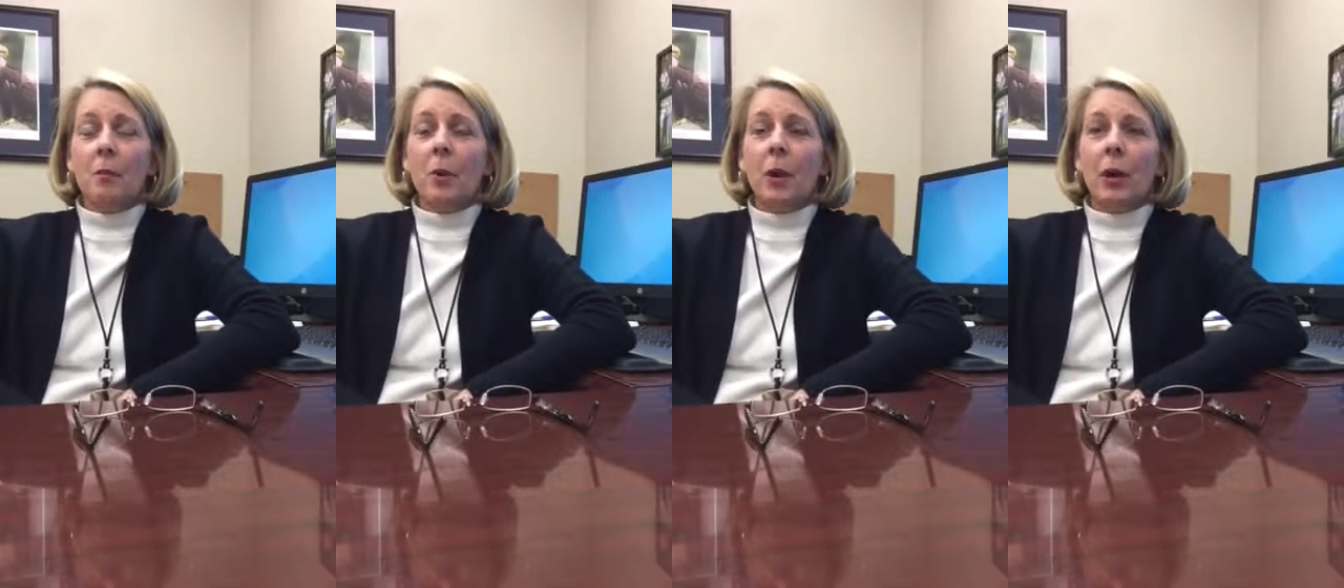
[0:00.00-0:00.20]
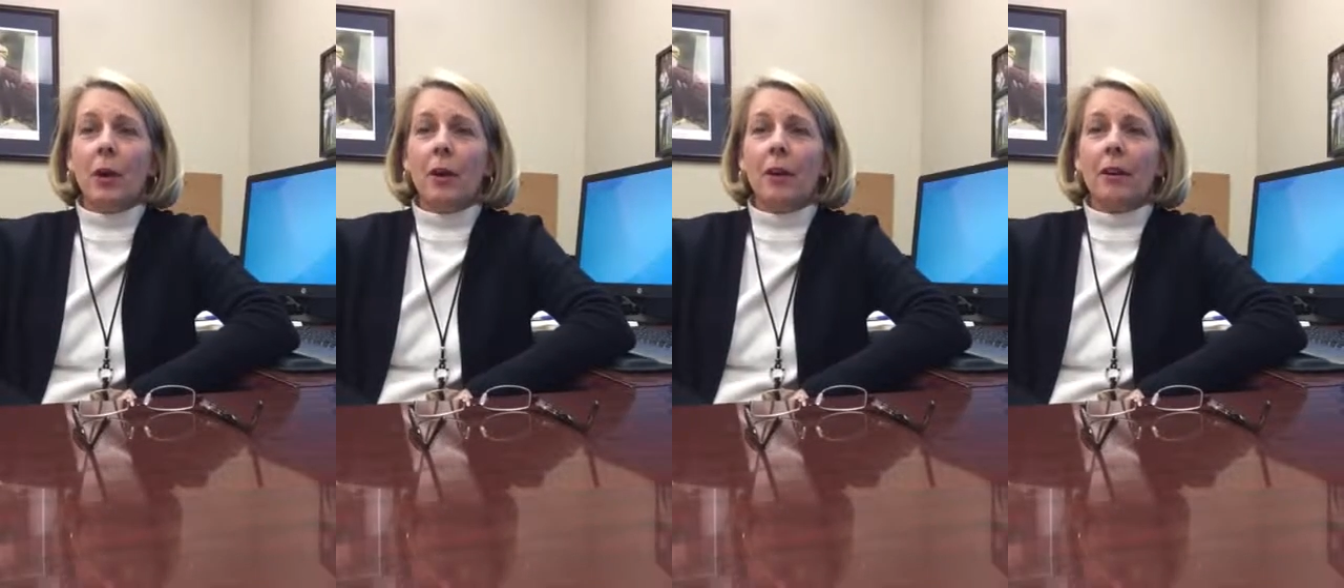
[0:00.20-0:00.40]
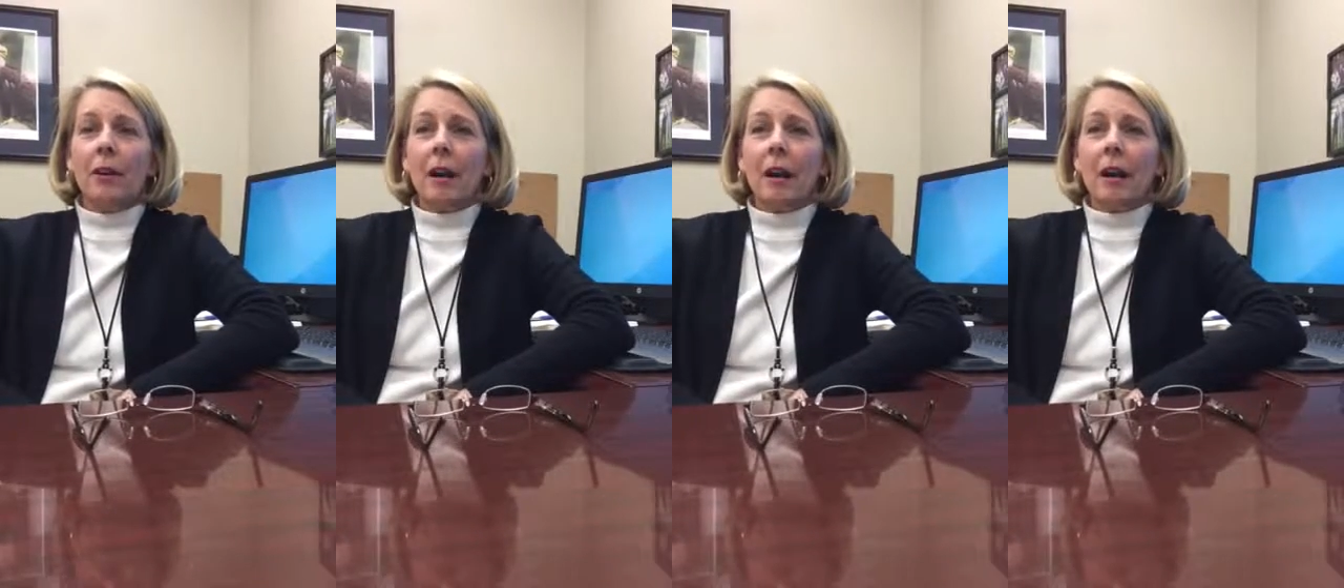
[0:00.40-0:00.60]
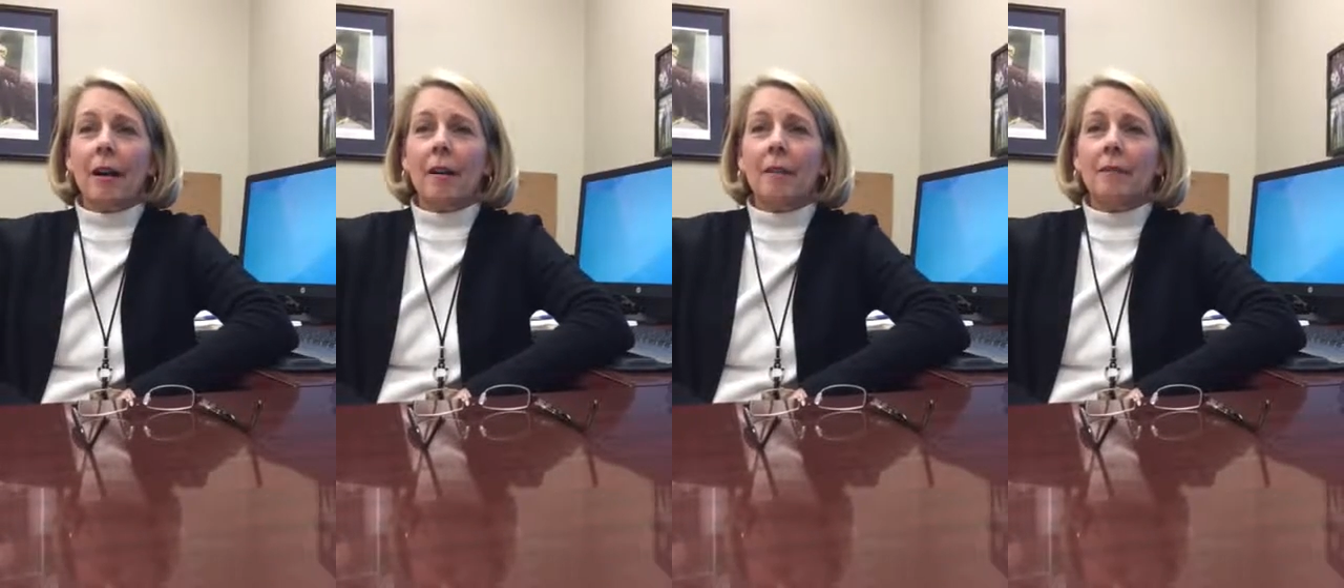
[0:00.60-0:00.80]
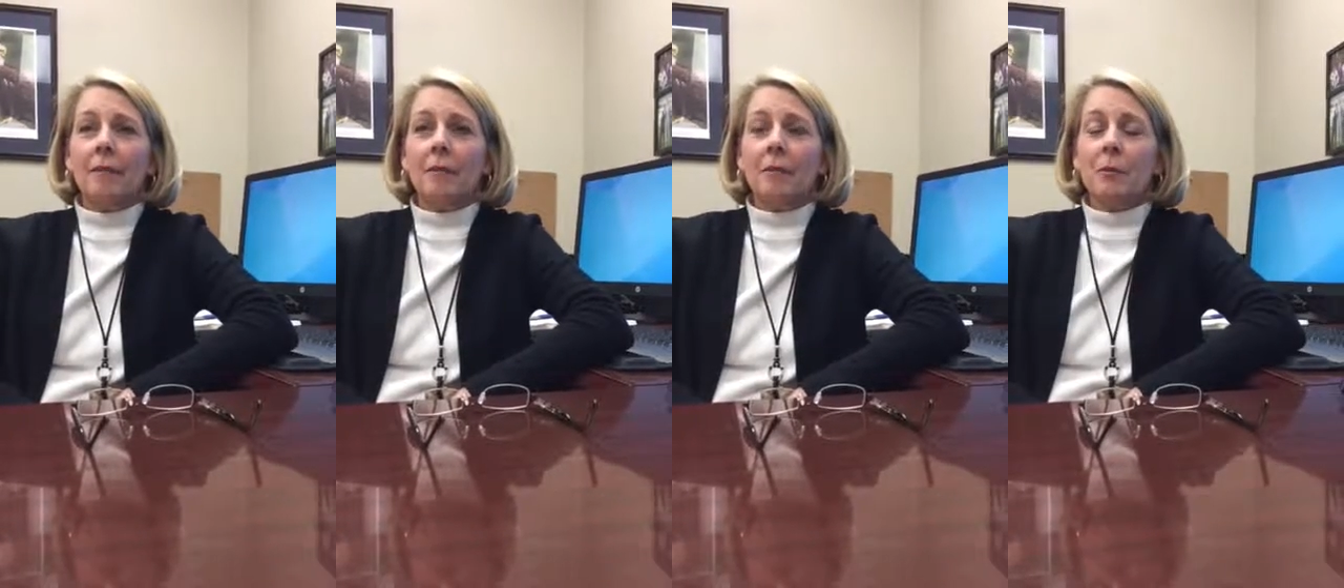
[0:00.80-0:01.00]
Where
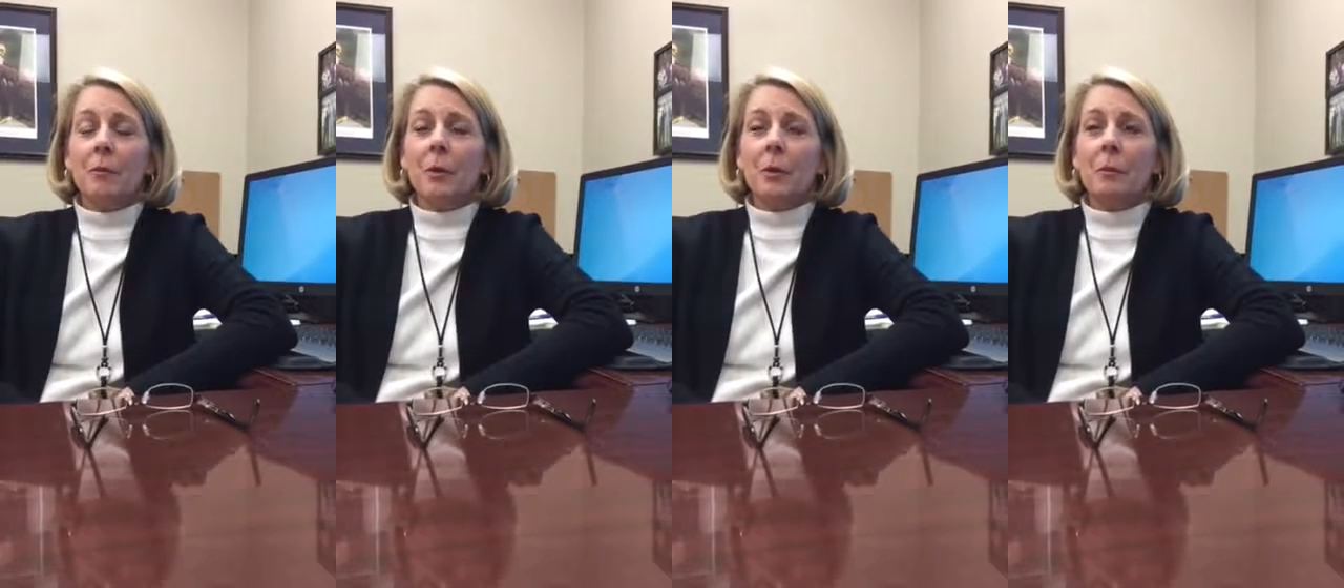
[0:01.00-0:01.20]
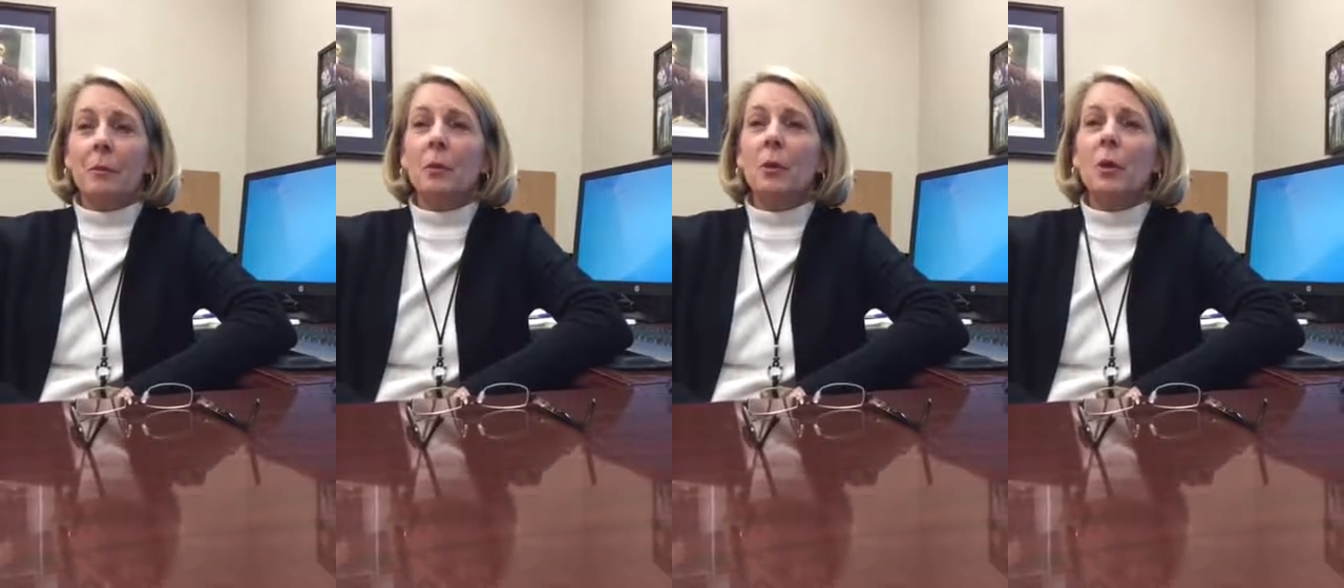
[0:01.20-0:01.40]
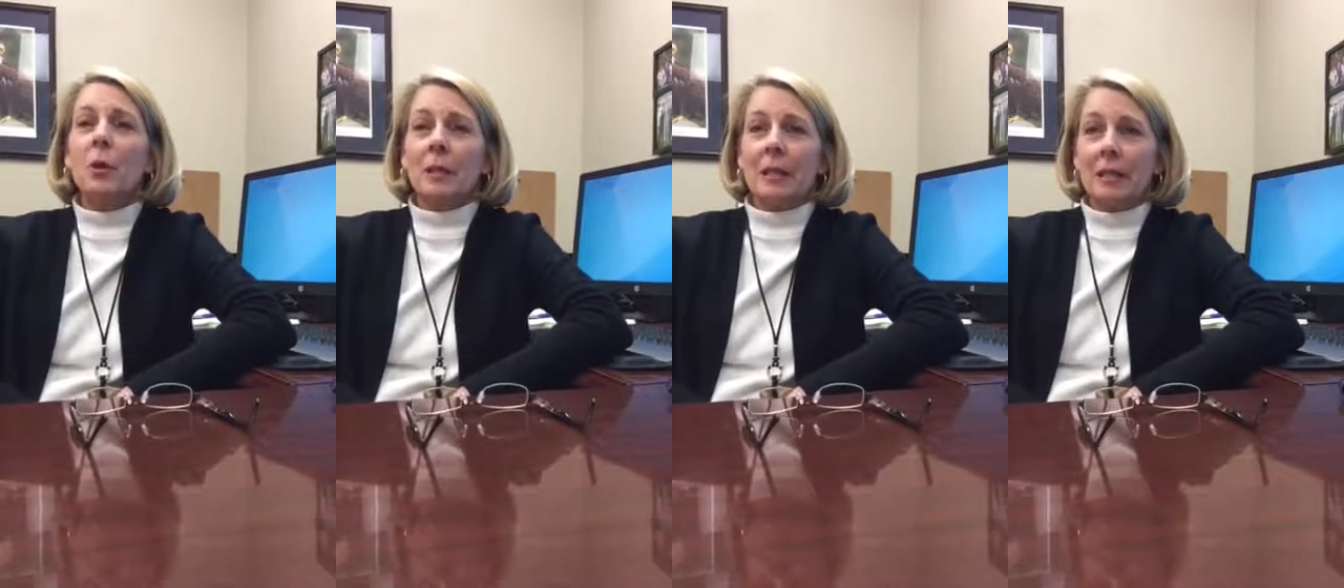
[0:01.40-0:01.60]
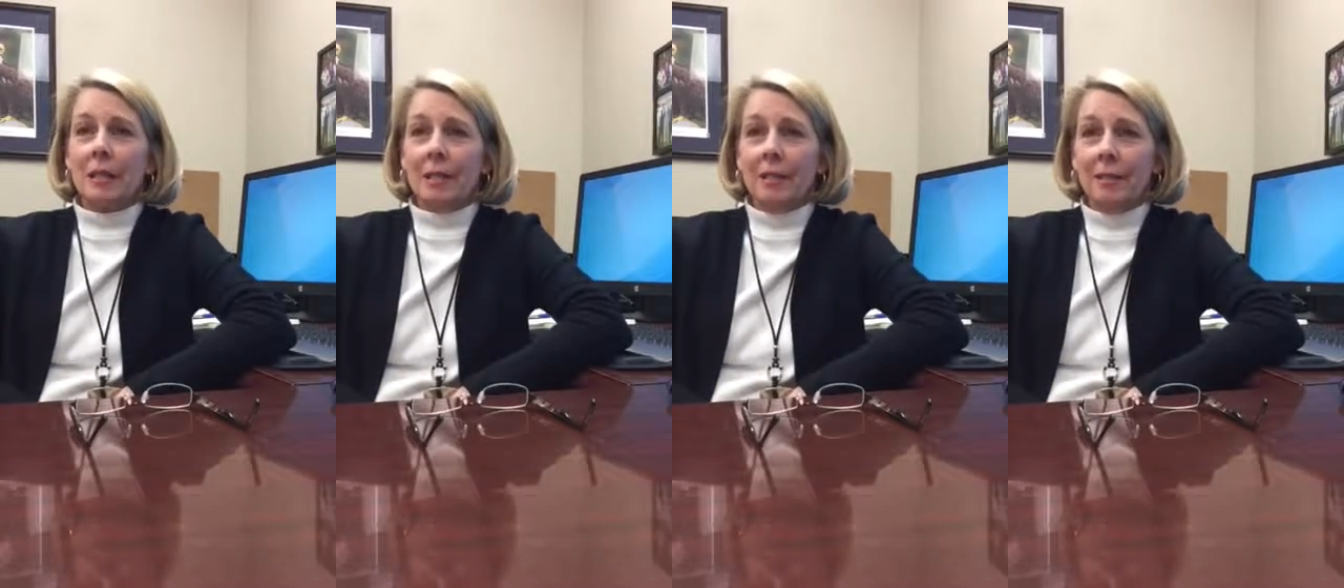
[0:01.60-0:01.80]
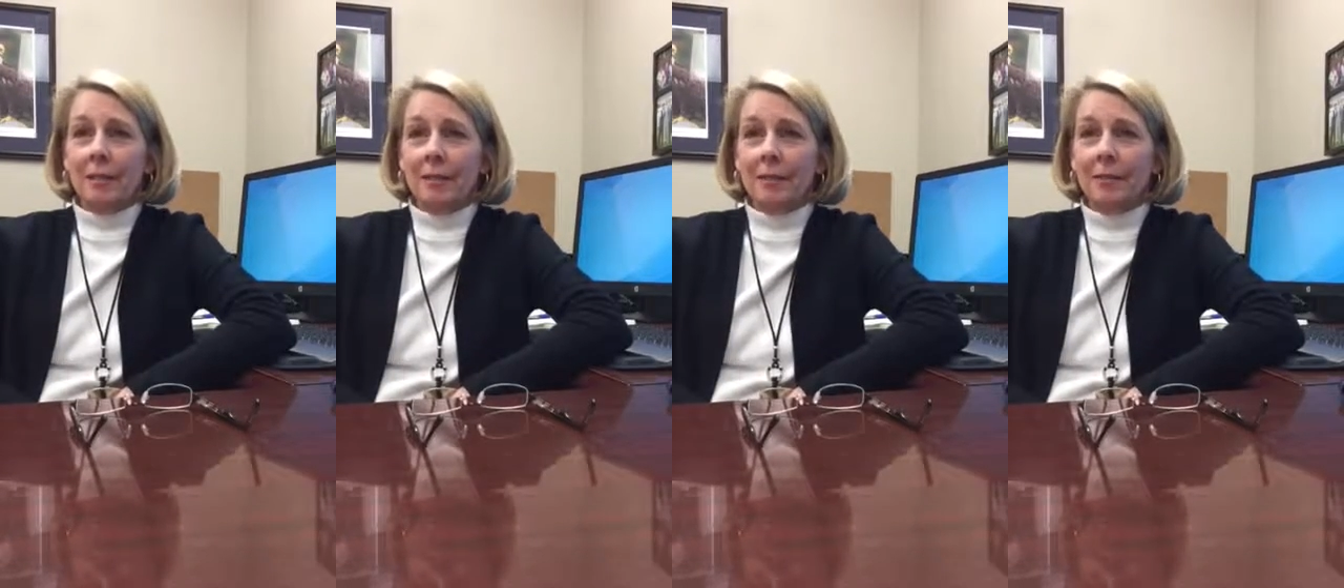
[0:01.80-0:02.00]
I would
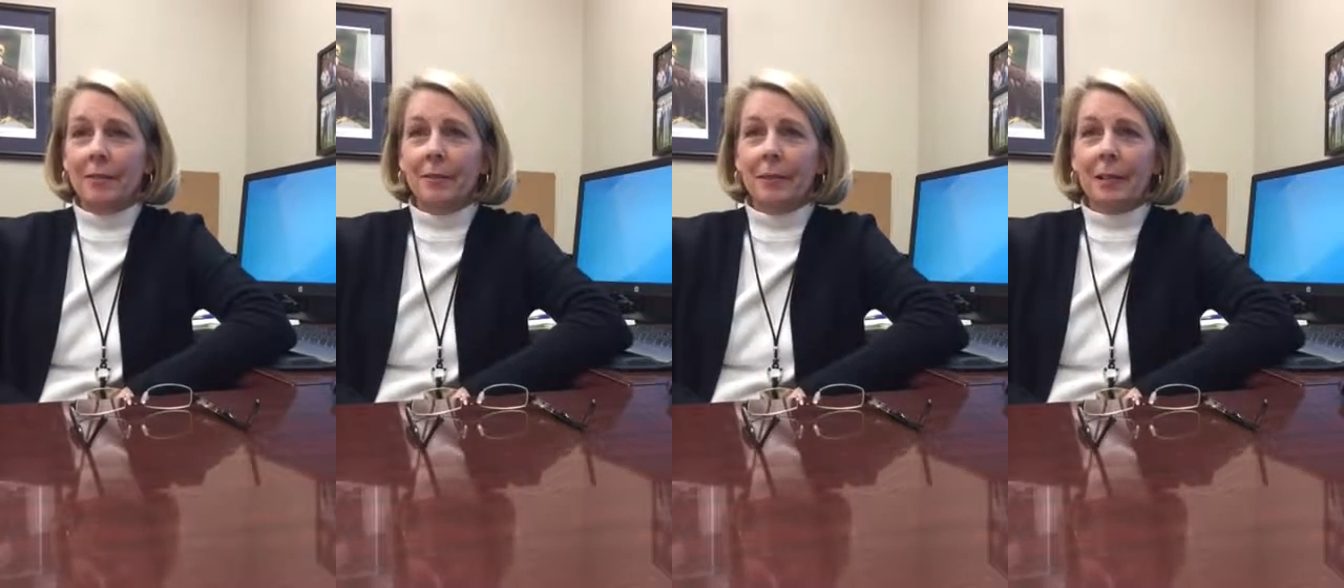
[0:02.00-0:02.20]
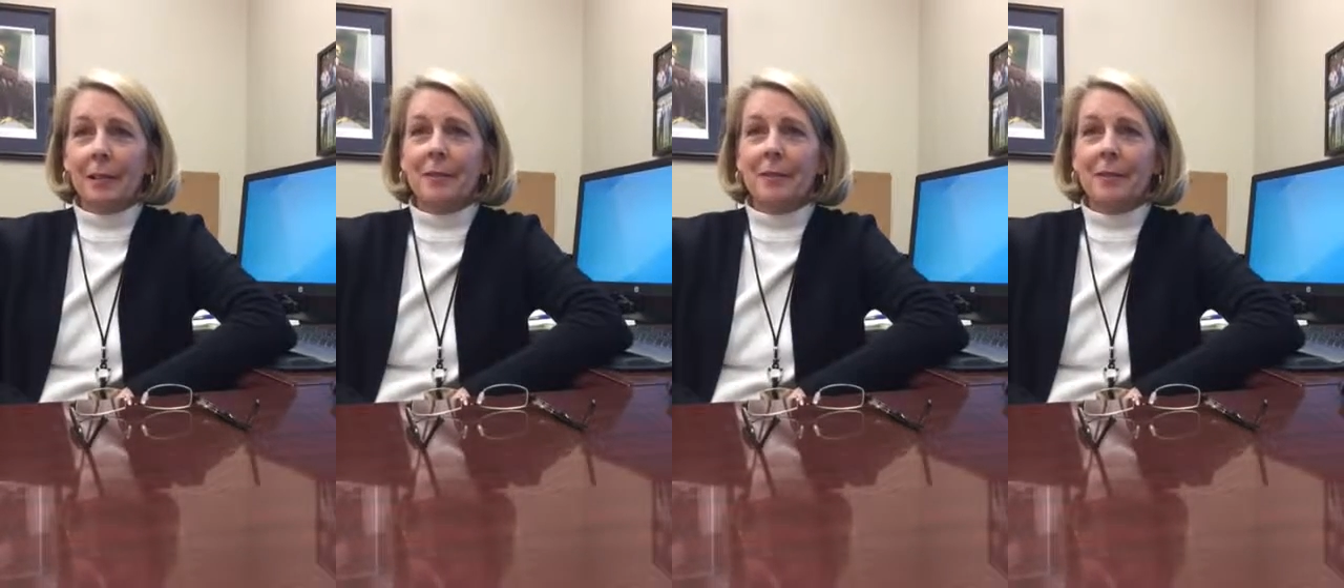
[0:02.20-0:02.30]
perceive,